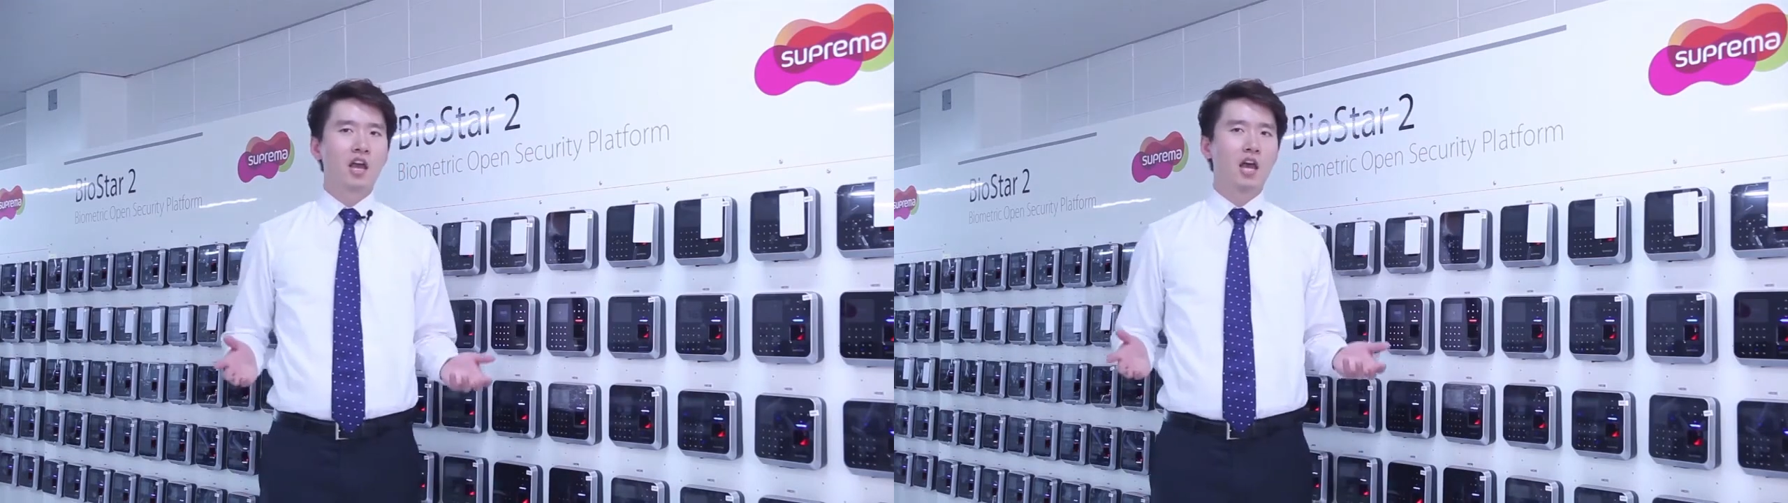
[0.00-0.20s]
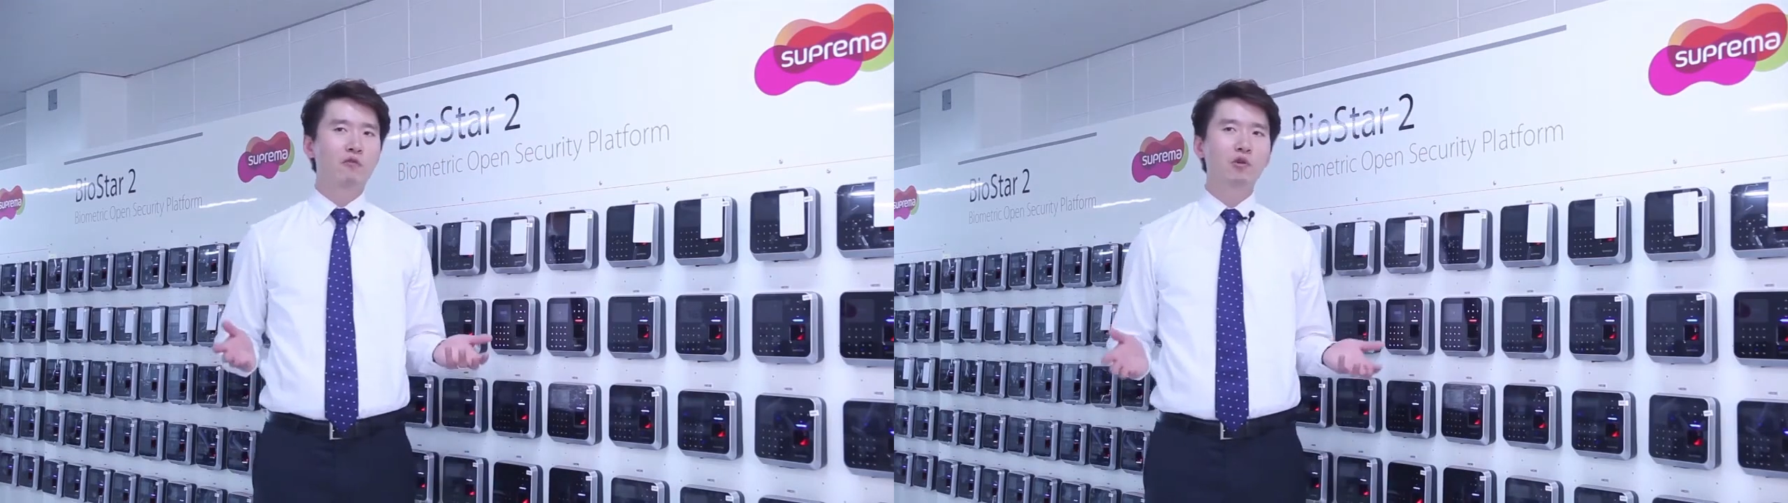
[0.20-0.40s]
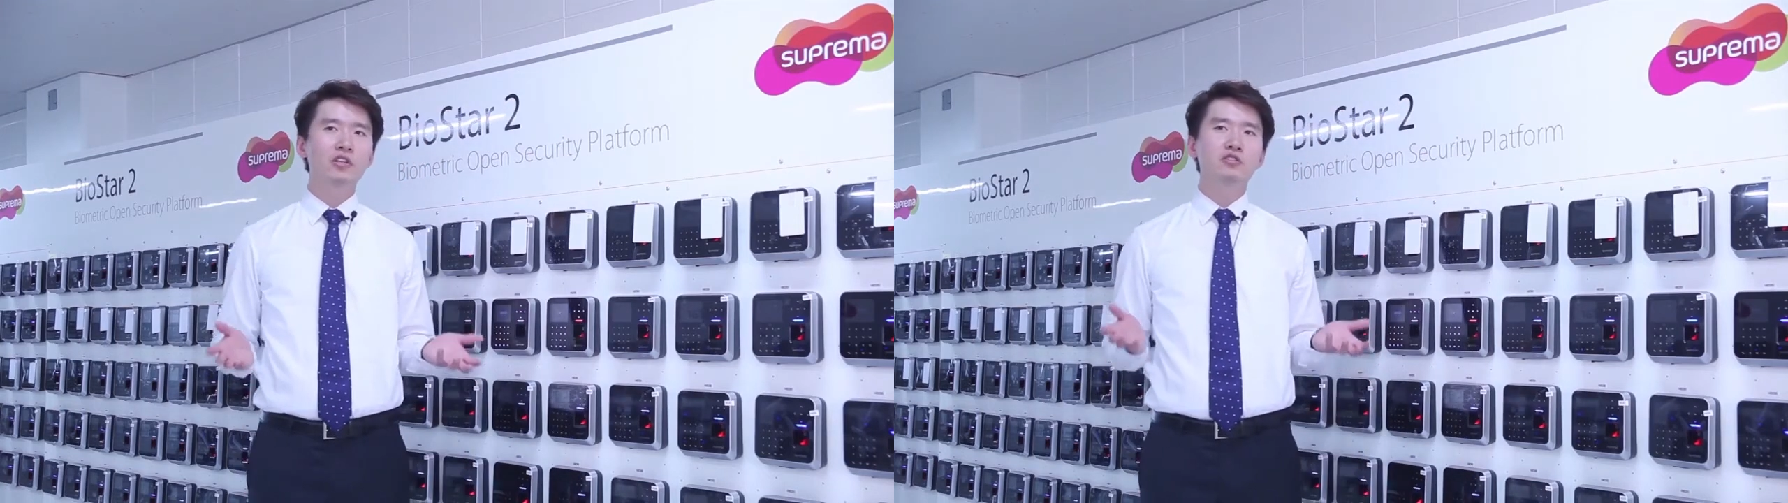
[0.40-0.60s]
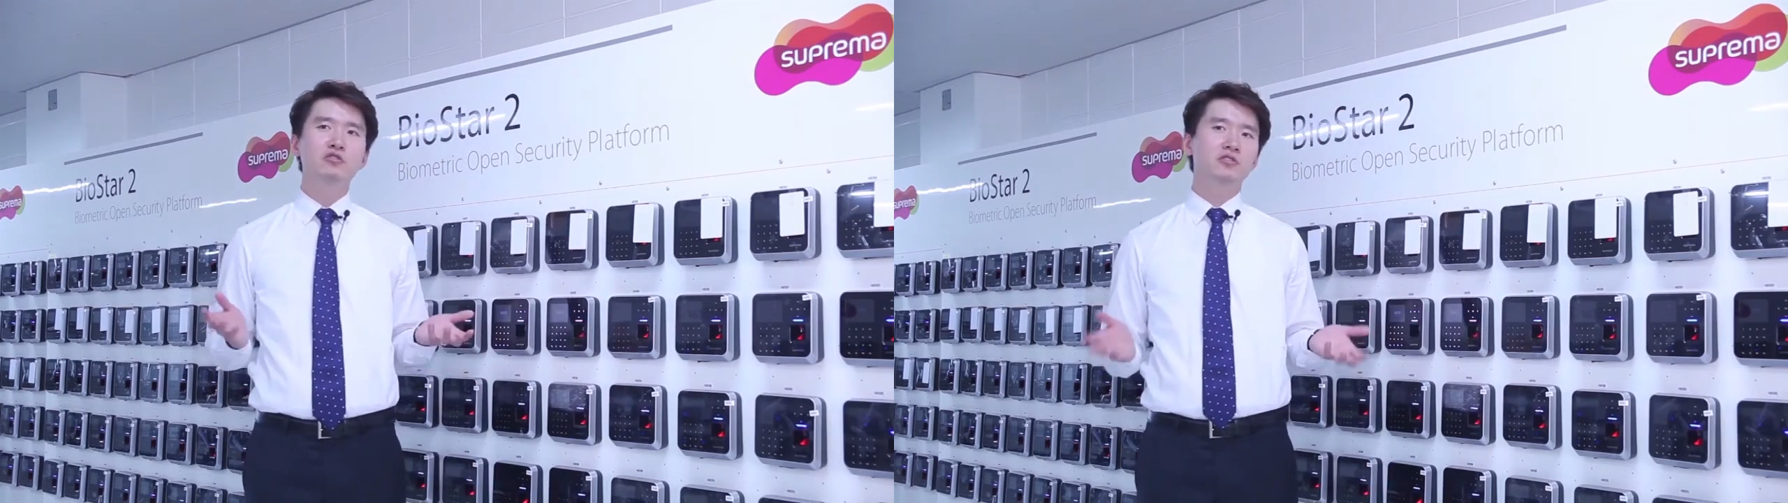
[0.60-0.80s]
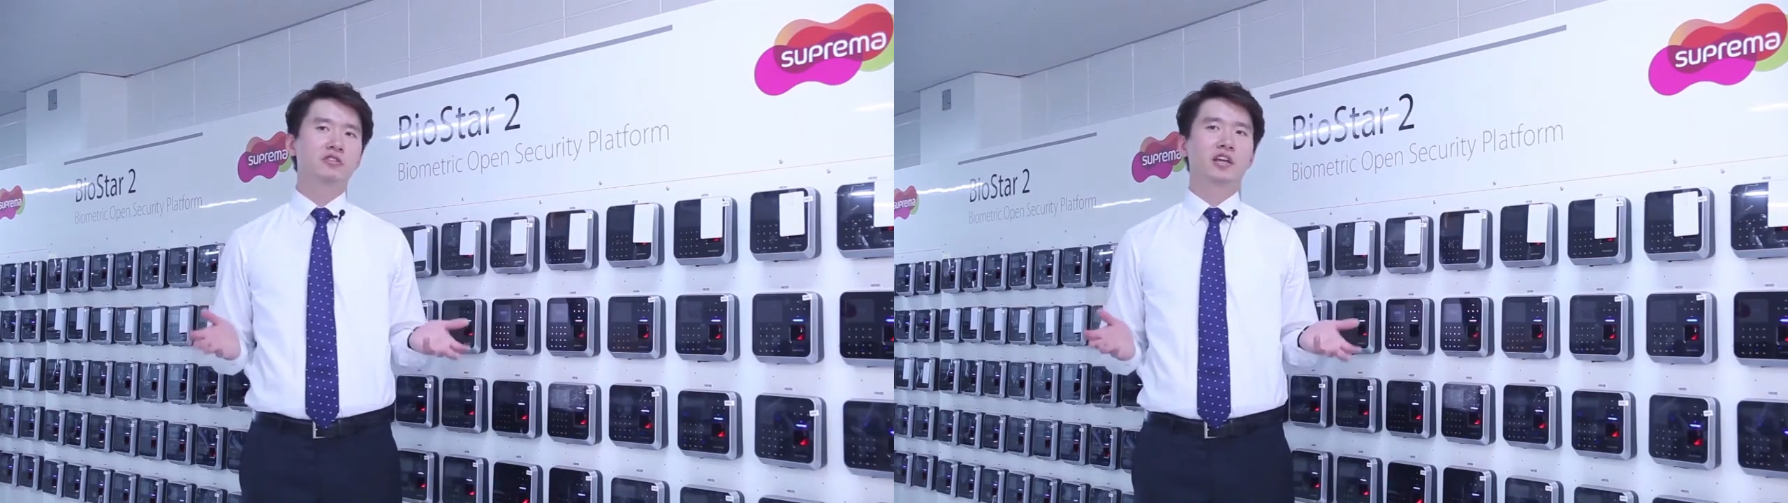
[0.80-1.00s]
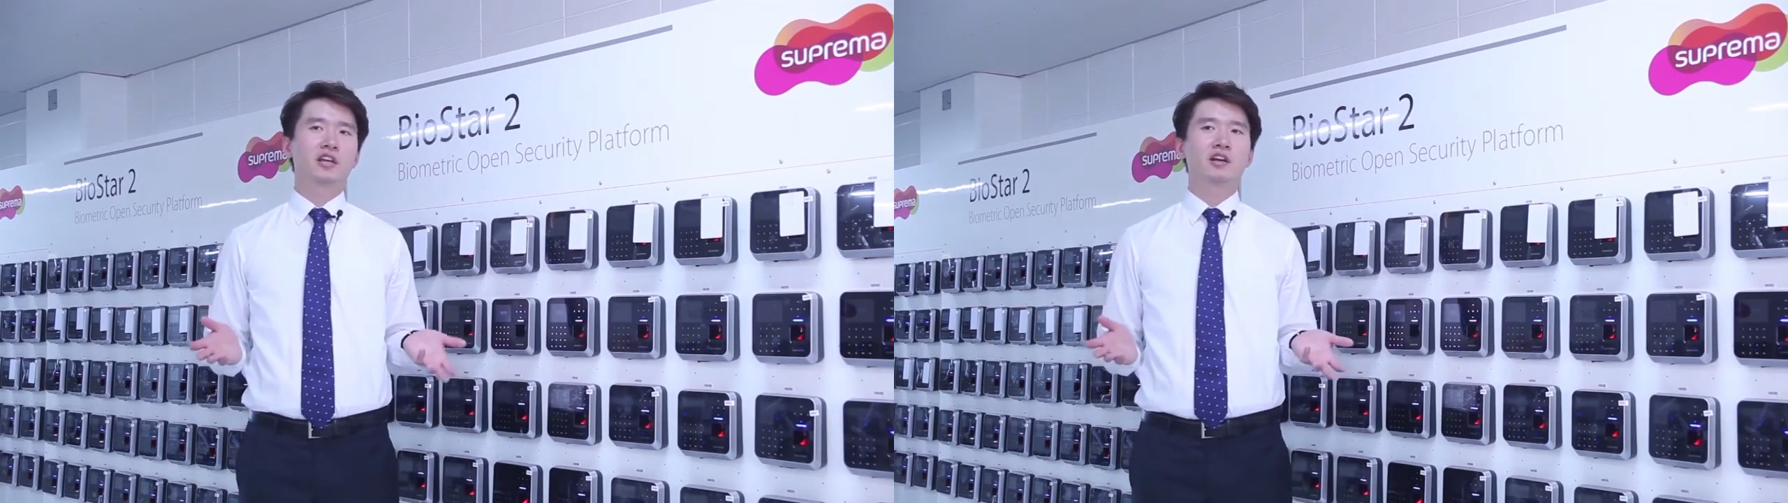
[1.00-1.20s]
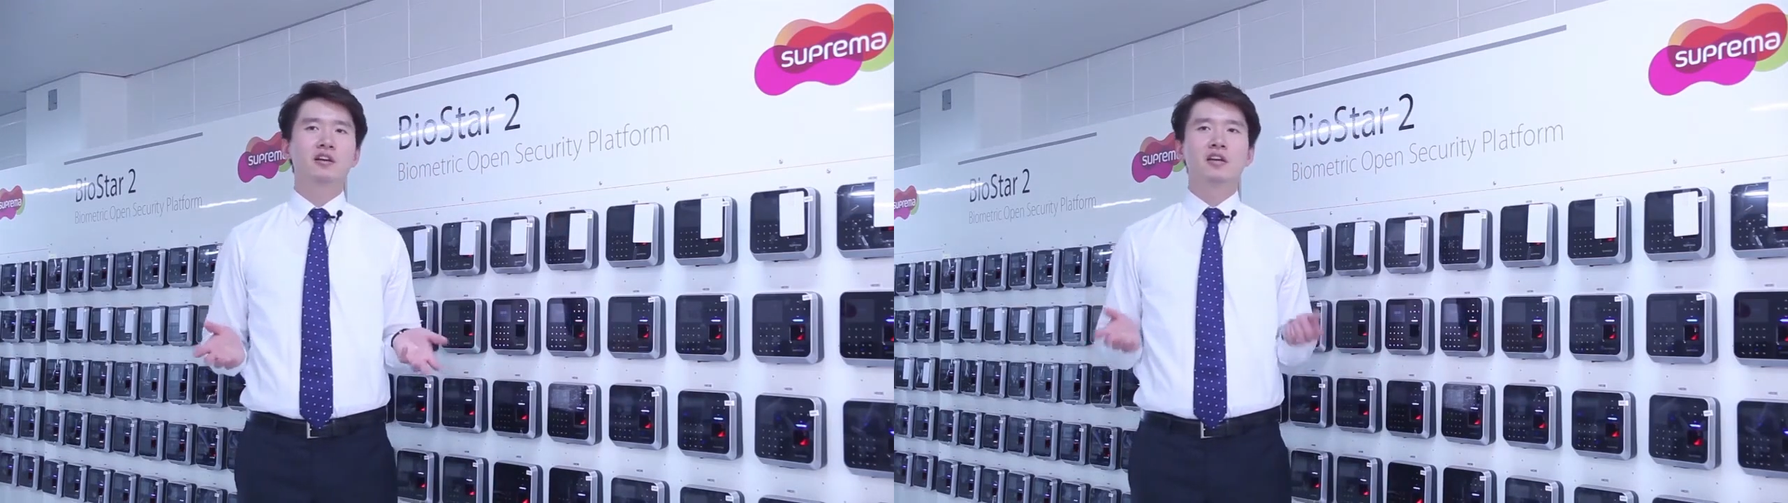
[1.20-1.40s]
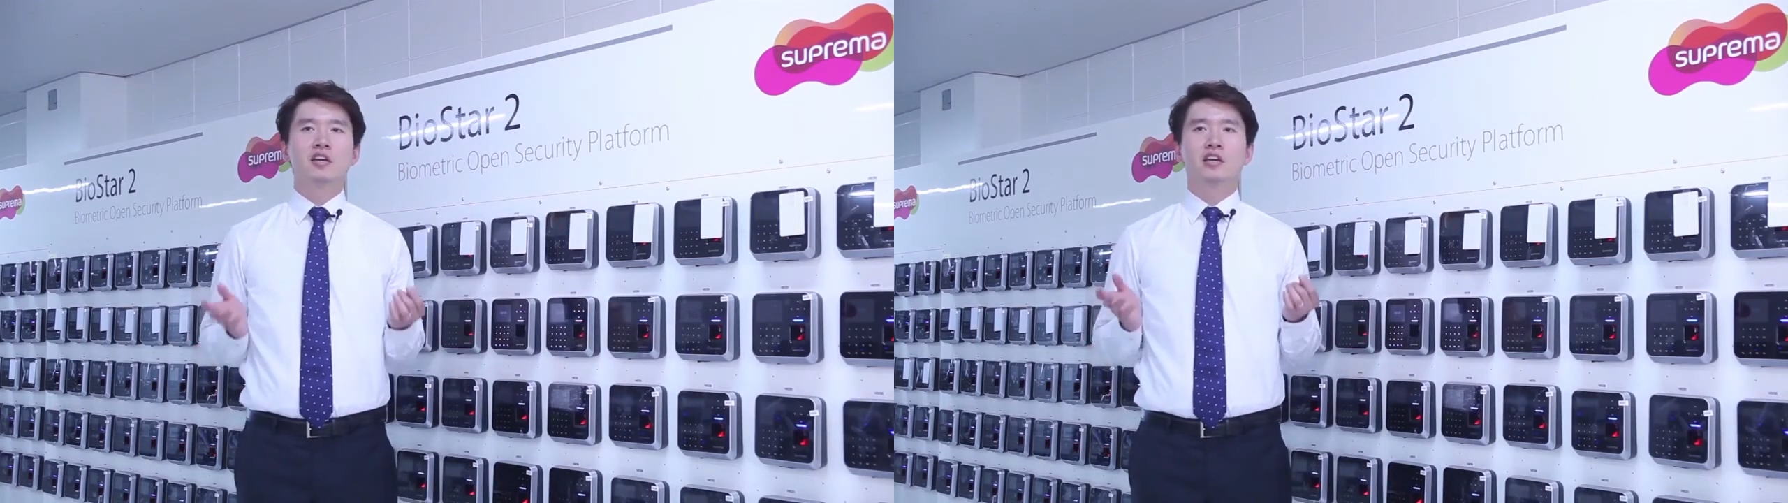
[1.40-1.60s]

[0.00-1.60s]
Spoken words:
Enrolling user data